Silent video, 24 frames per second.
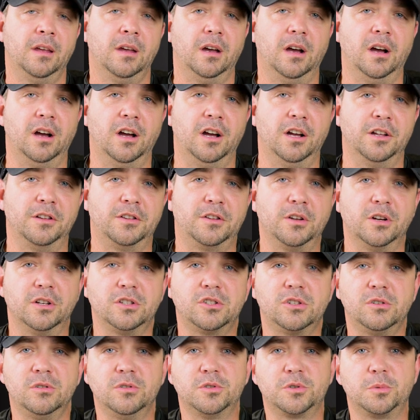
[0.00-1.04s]

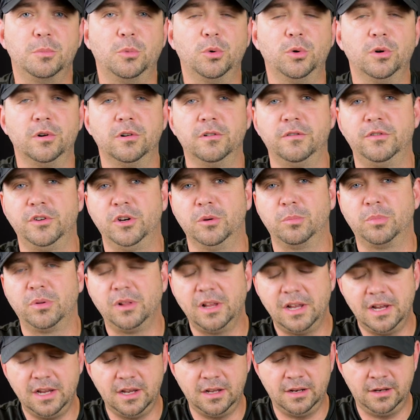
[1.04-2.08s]
does use more of your
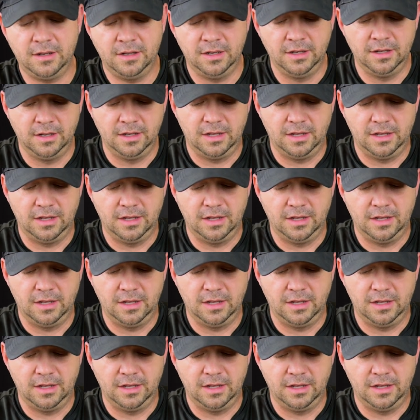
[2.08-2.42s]
plan.